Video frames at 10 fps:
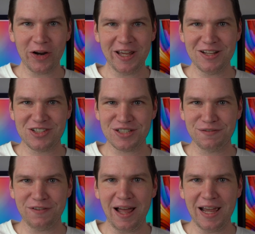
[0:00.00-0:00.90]
working just
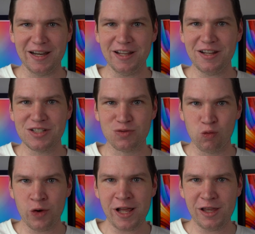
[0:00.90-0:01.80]
fine. It is
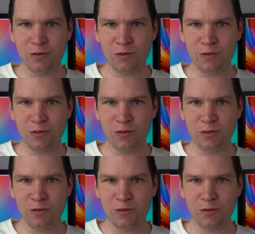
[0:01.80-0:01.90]
really,